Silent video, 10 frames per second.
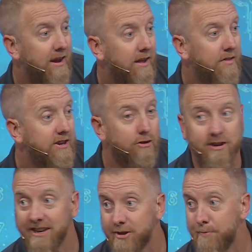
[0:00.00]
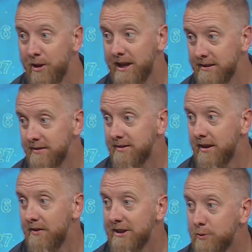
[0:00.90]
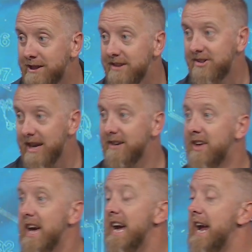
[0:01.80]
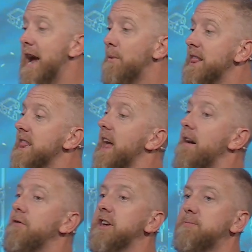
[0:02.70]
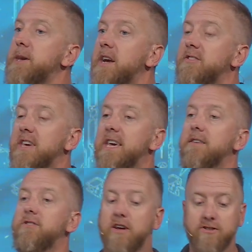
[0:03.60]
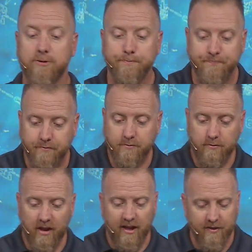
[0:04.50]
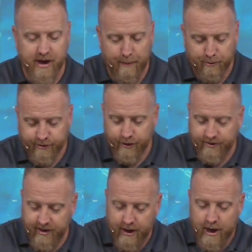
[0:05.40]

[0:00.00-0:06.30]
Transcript: These are disciplines. That's what this is. And we love this because it gives us the opportunity